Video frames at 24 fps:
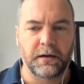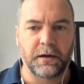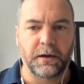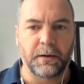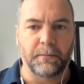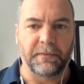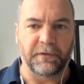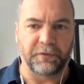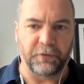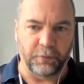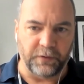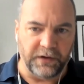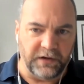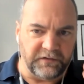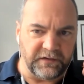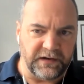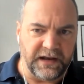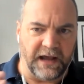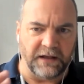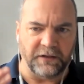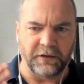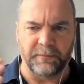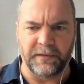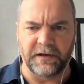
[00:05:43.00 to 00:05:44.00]
But there is an
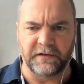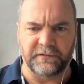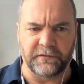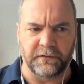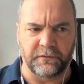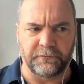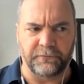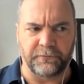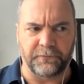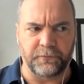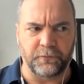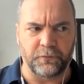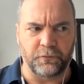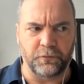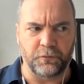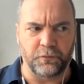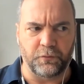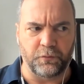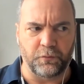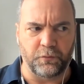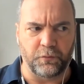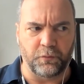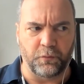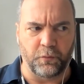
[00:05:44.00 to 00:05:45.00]
element of,
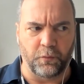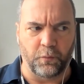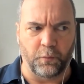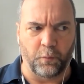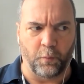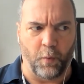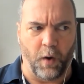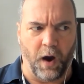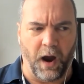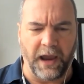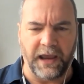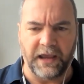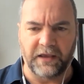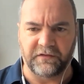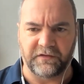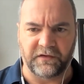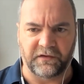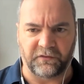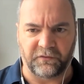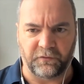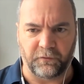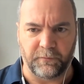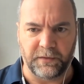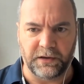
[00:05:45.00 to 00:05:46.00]
why is
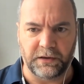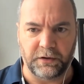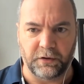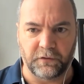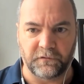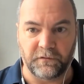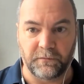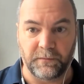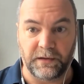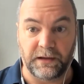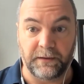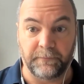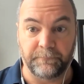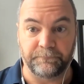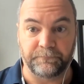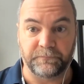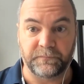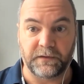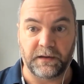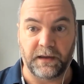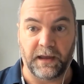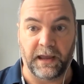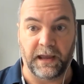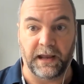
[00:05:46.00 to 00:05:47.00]
this familiar to me?
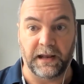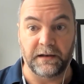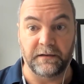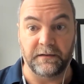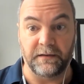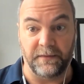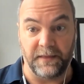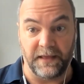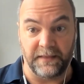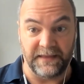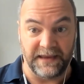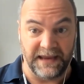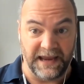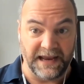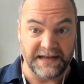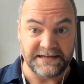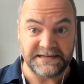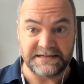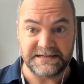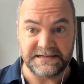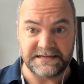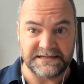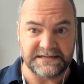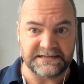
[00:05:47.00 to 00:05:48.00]
And then the
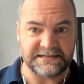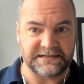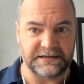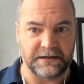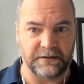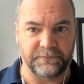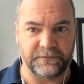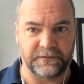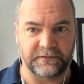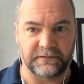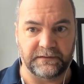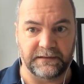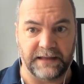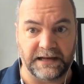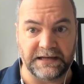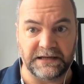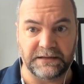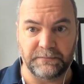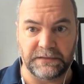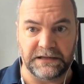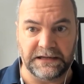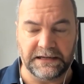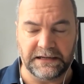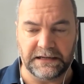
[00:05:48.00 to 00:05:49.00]
entity itself is
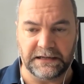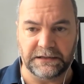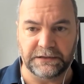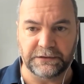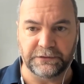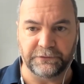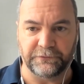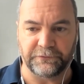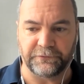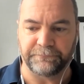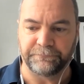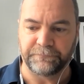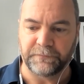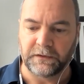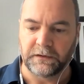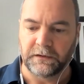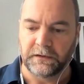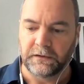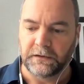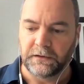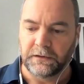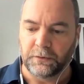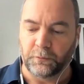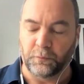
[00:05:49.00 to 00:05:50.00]
letting me kind of
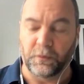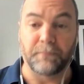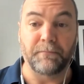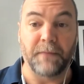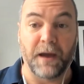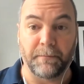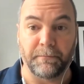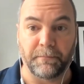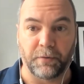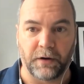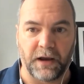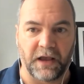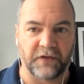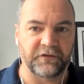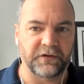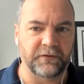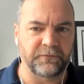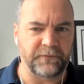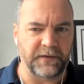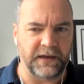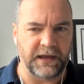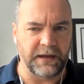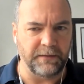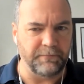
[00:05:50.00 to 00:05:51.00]
remember, as
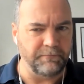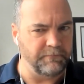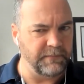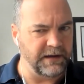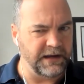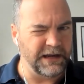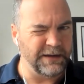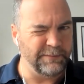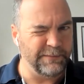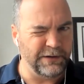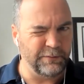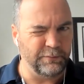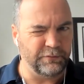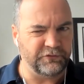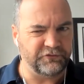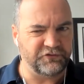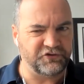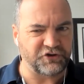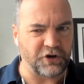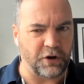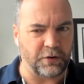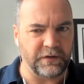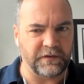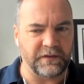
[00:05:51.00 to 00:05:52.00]
if it maybe was
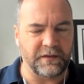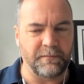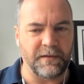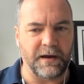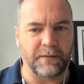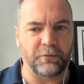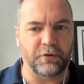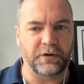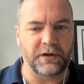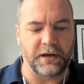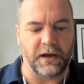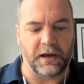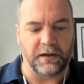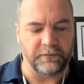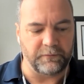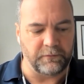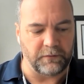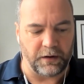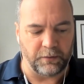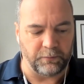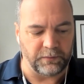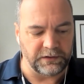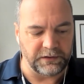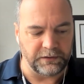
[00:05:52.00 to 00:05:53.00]
jarring the memory.
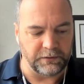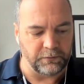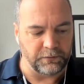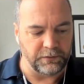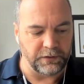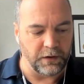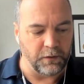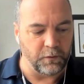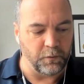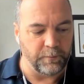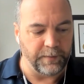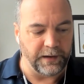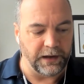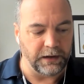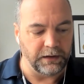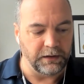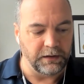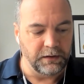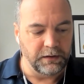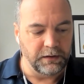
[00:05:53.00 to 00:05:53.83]
I really don't know, but